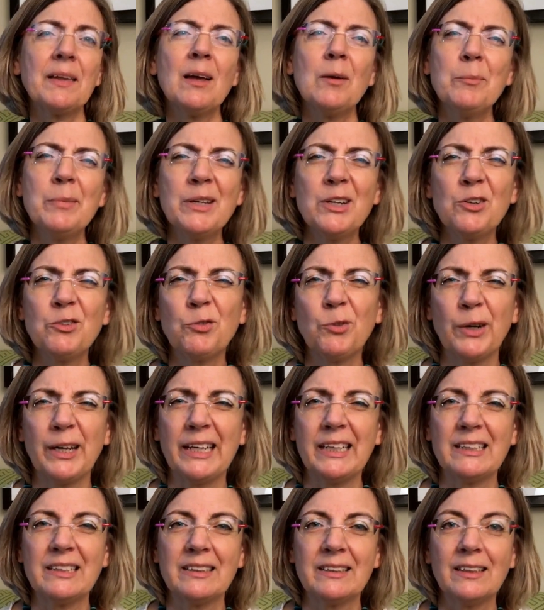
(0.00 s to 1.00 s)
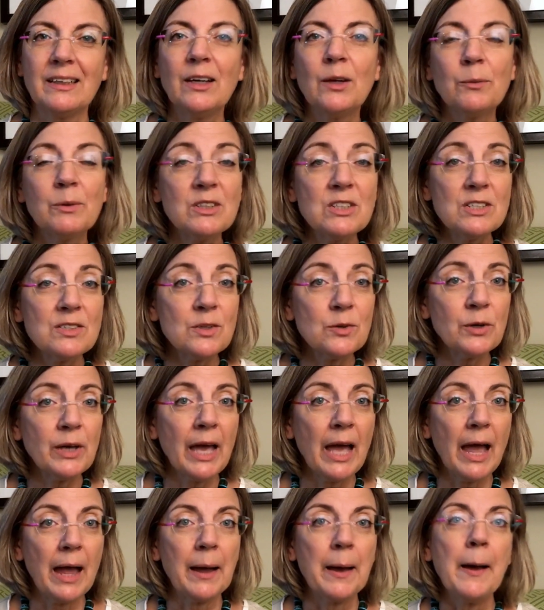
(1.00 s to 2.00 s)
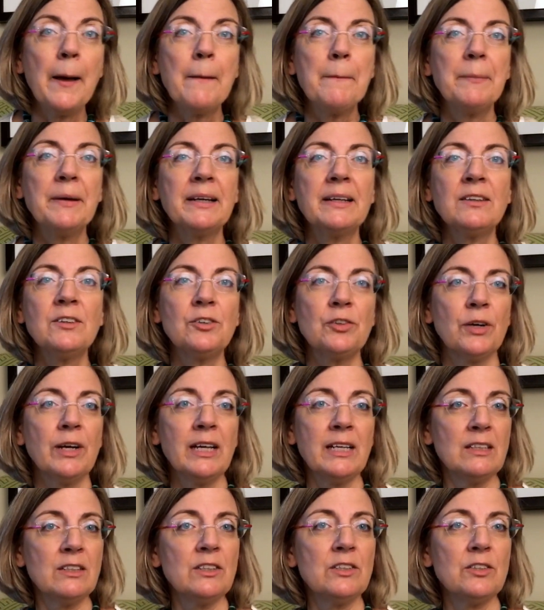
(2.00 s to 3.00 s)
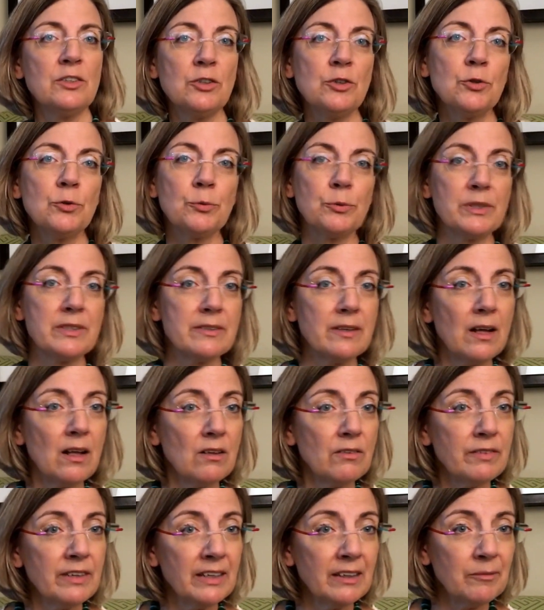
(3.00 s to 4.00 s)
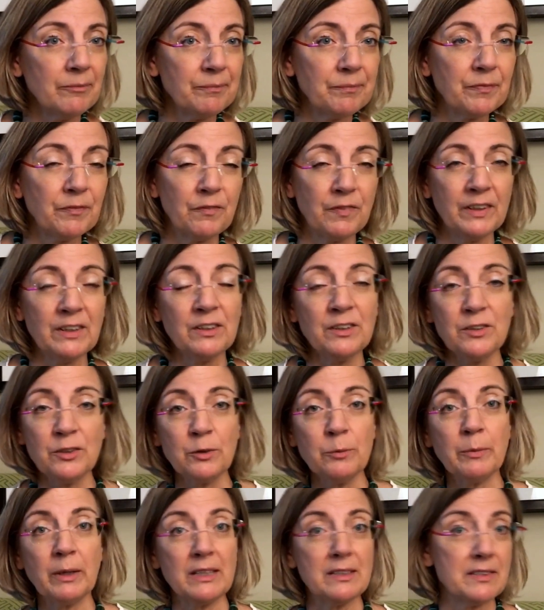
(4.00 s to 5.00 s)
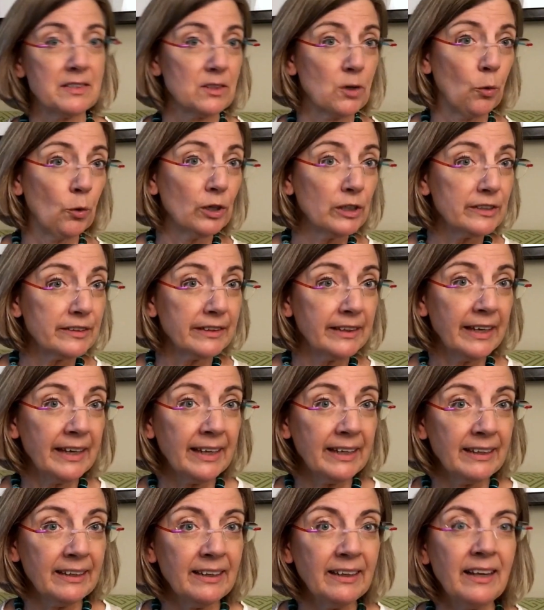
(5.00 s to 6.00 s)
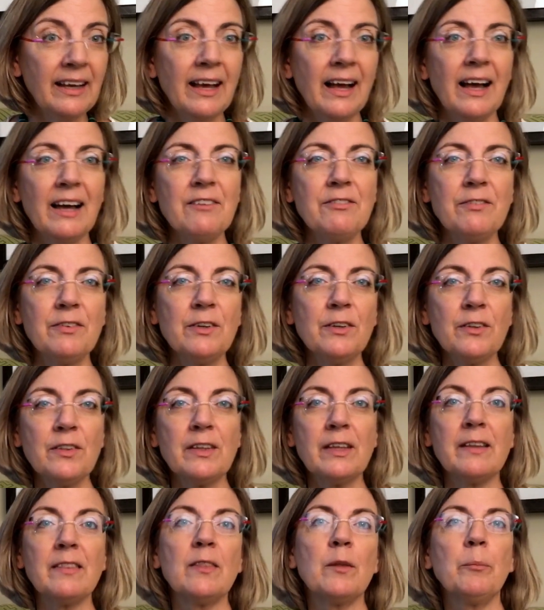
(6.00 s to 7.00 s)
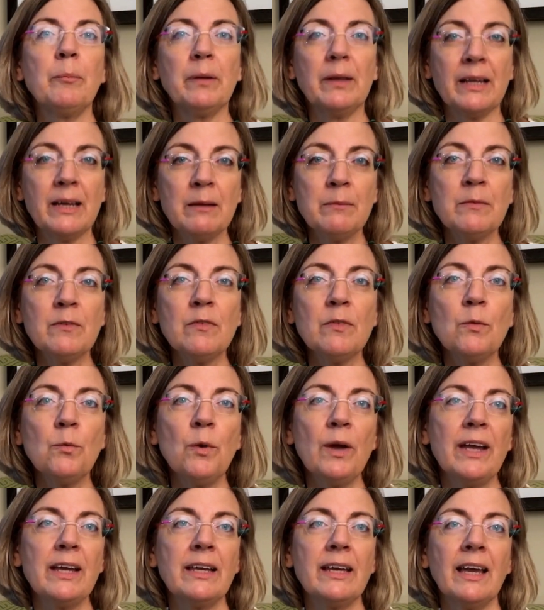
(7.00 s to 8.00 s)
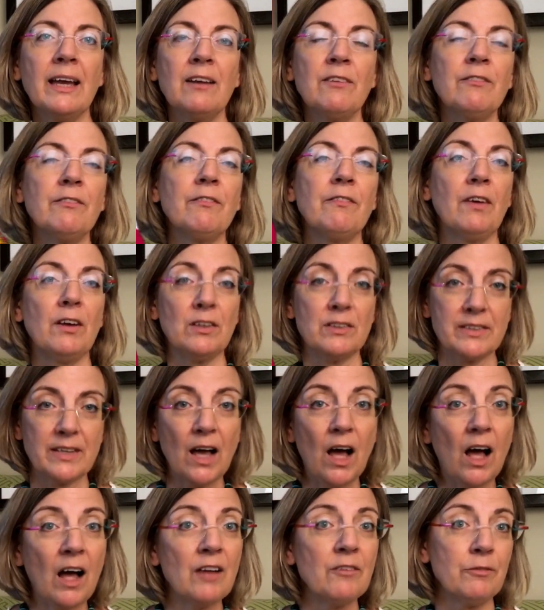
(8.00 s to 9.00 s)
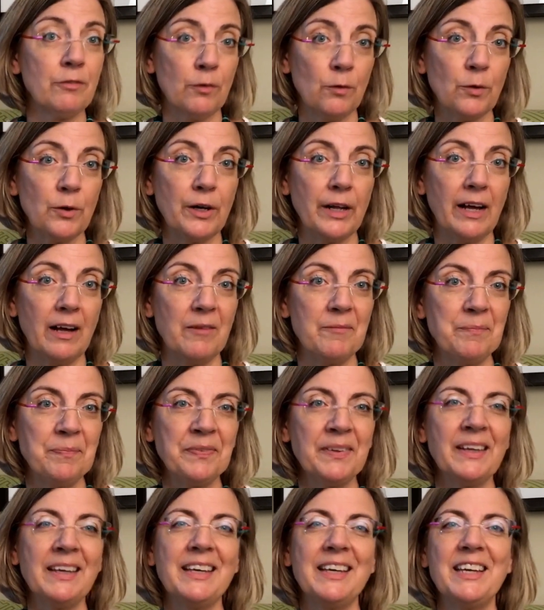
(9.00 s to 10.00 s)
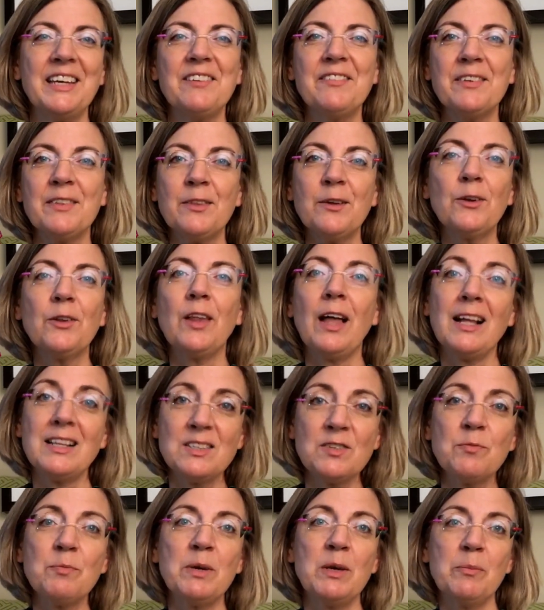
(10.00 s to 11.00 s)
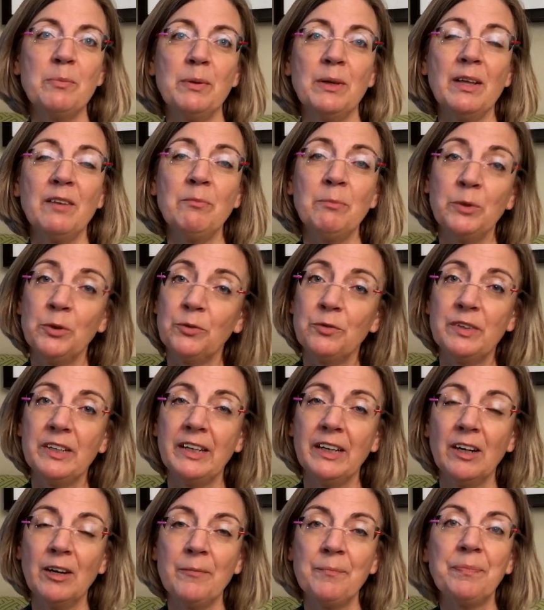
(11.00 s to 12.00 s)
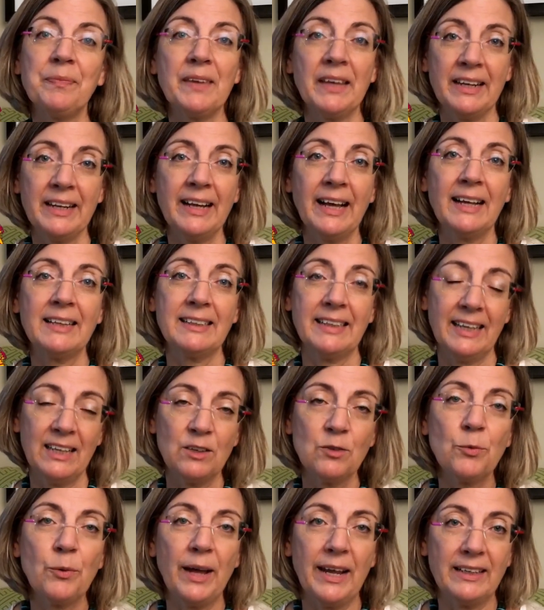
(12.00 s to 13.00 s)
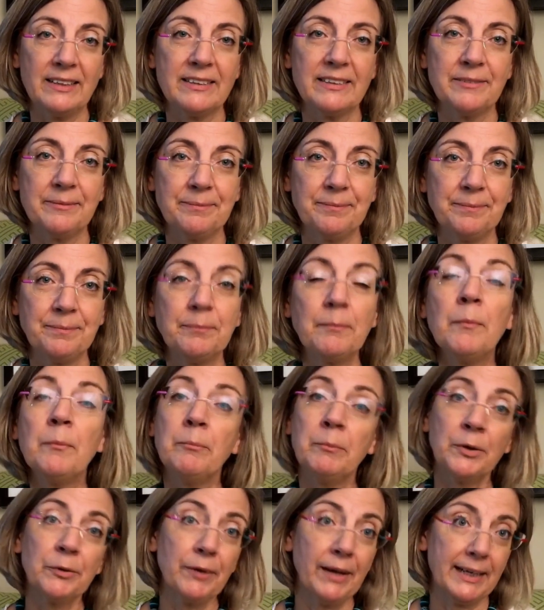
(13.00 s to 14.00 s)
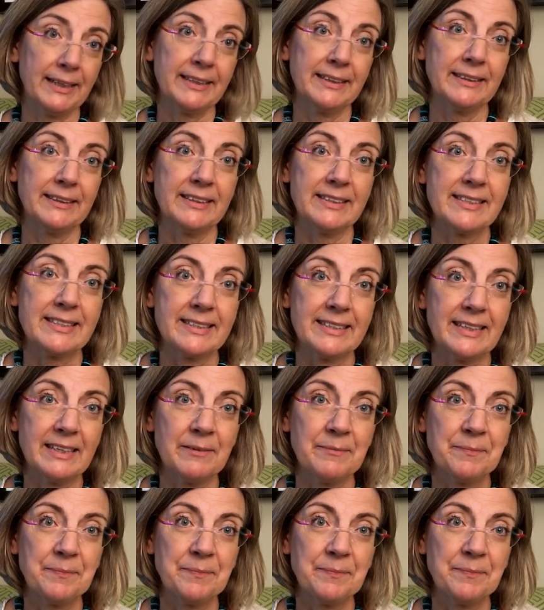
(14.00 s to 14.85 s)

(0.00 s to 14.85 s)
a bit of weight, which is okay. But in trying to resolve it, fit into my skirt again, I feel that the blame of the weight gain falls on Florida, even though lots of people have moved here and not gained weight, miraculously.